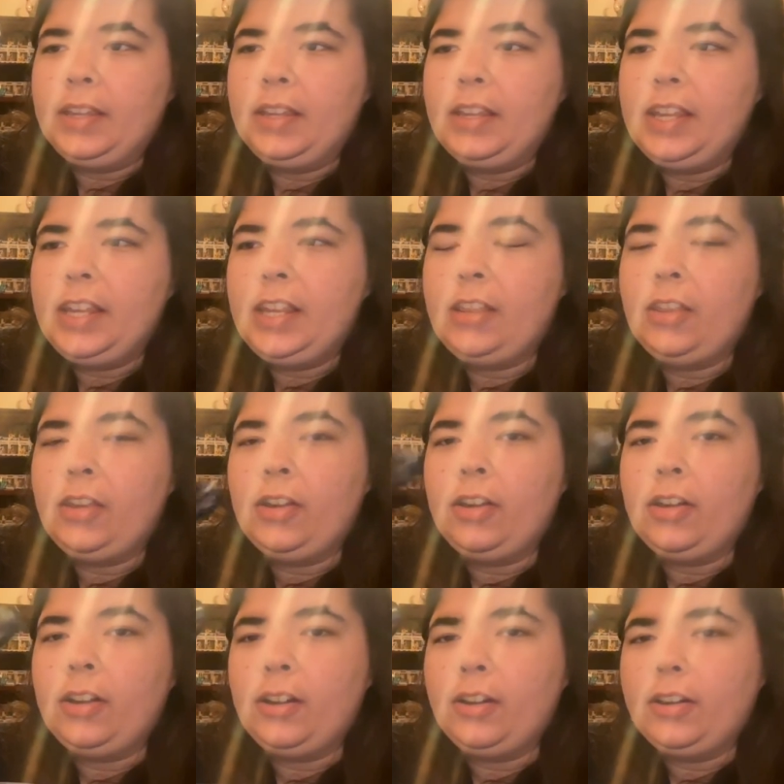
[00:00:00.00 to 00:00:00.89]

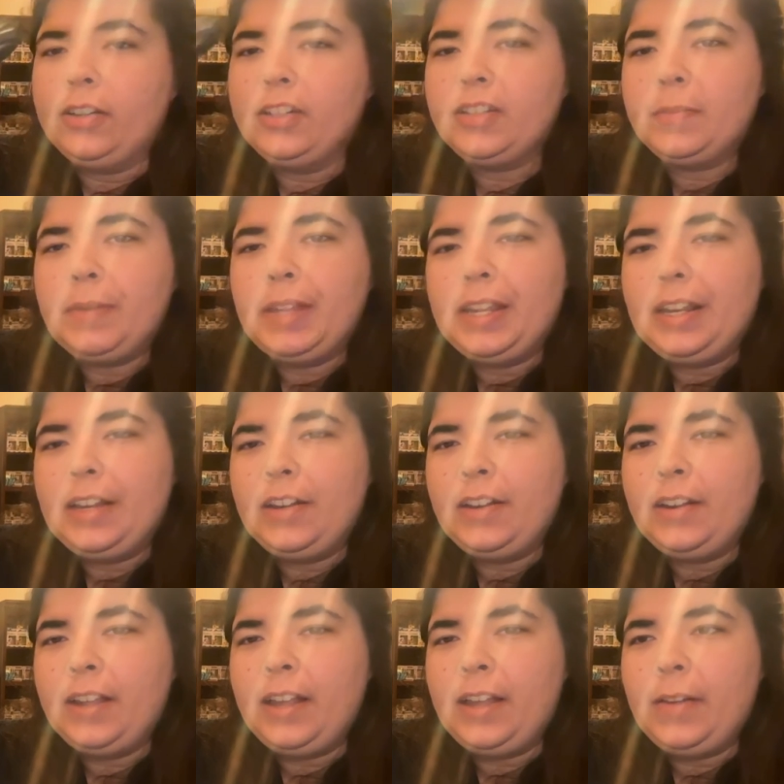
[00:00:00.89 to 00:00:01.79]
Either depending
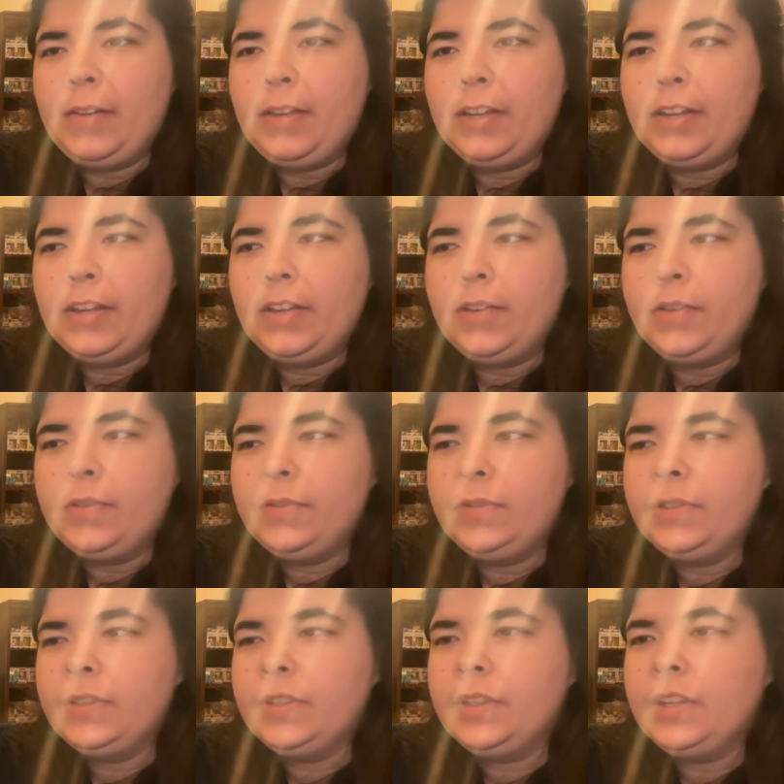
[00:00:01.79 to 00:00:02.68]
on how it
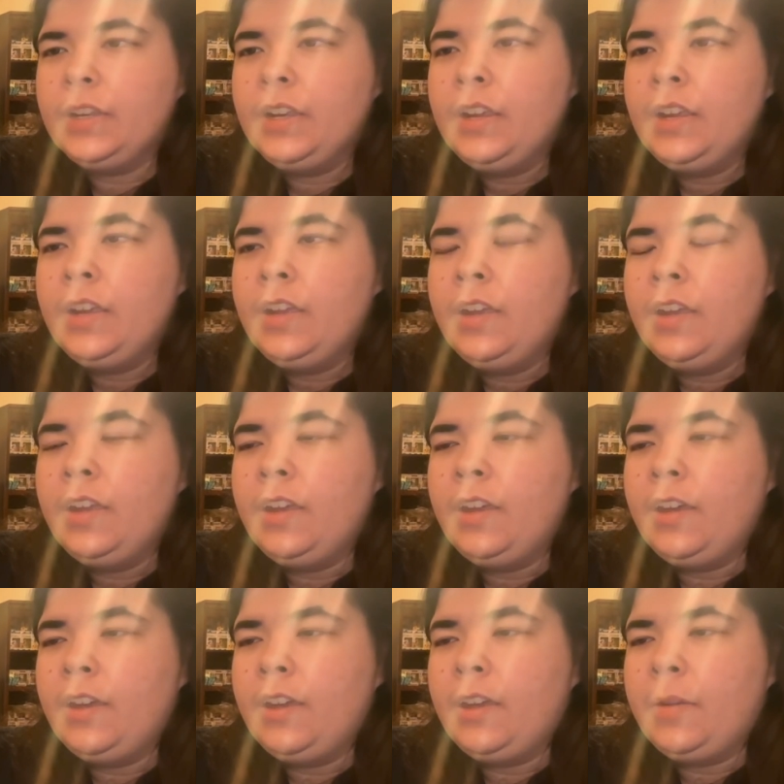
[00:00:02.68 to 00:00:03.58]
goes.
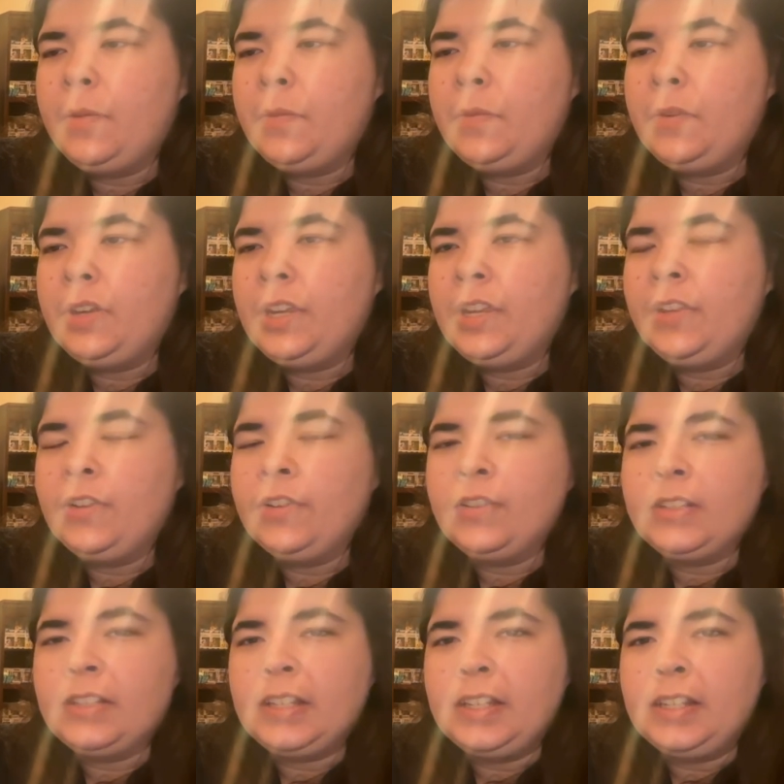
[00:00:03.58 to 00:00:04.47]
Either
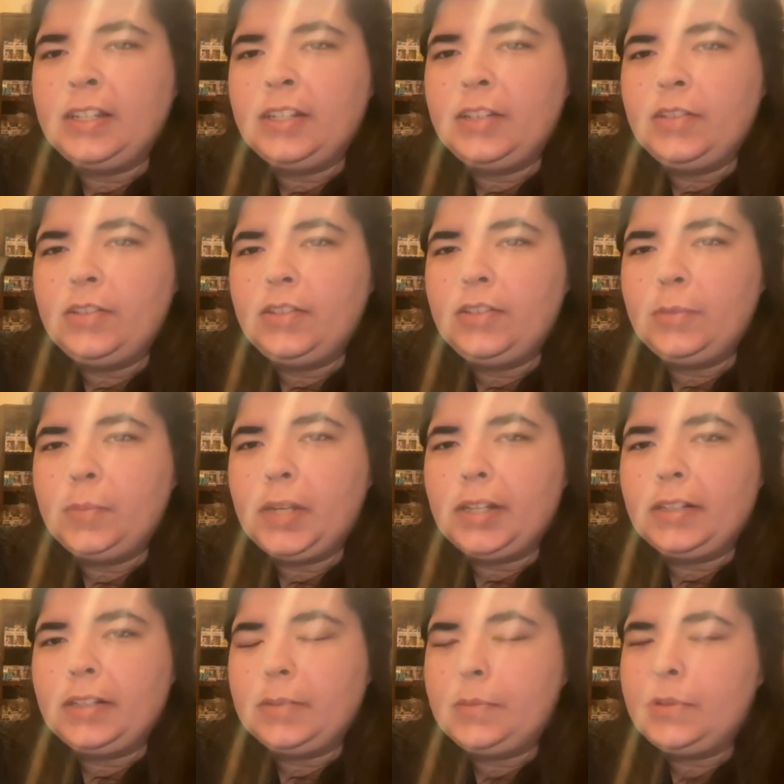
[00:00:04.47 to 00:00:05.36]
just continue to use
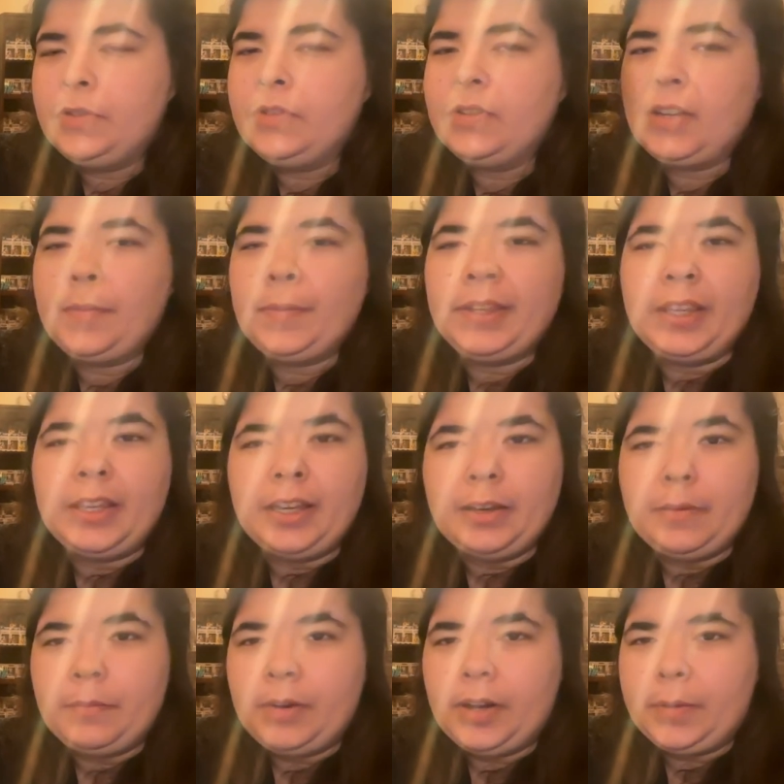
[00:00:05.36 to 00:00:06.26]
plastic spoons. I mean, they
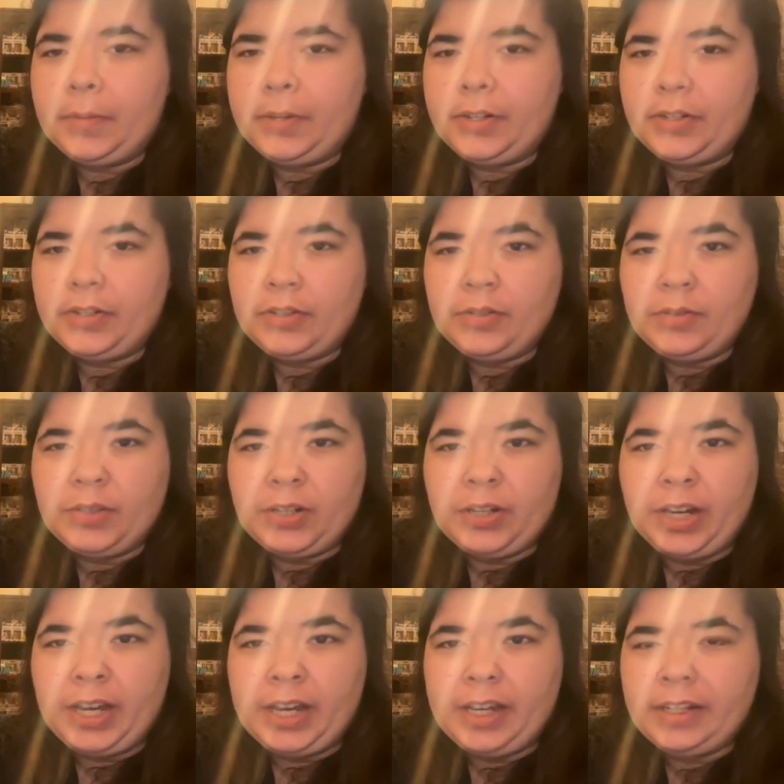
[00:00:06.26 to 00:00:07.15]
can probably just use
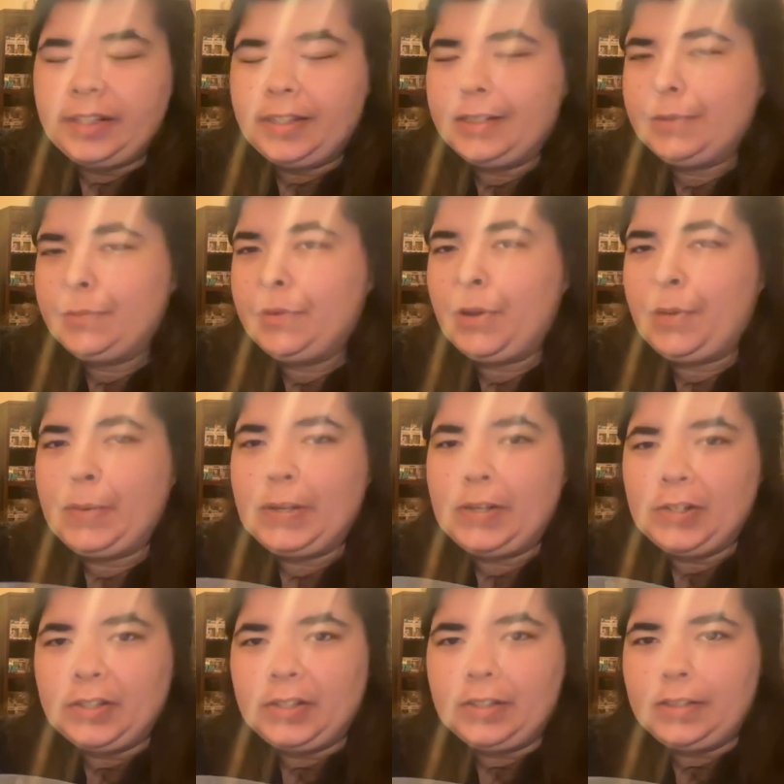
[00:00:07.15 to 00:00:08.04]
their hands. It's
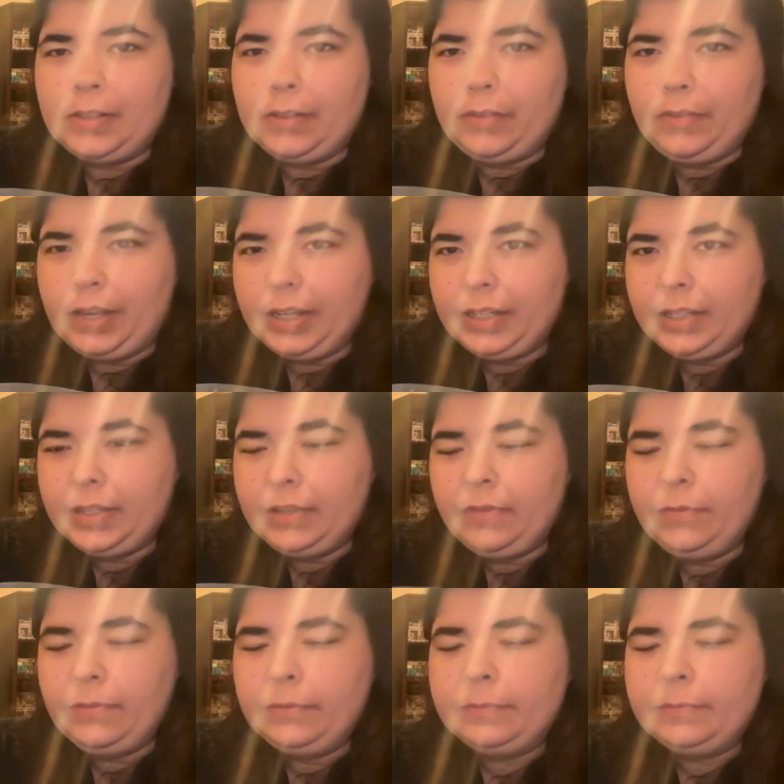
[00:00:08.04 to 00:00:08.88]
probably just as effective.